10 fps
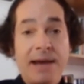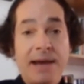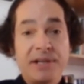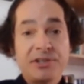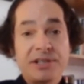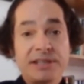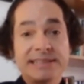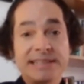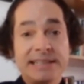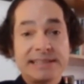
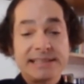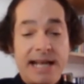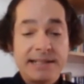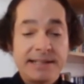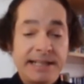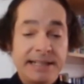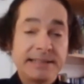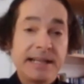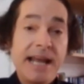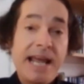ambitions and
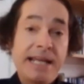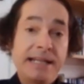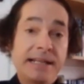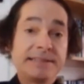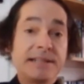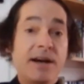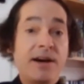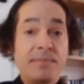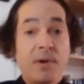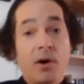standing in a
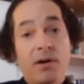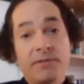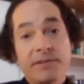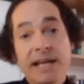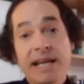time of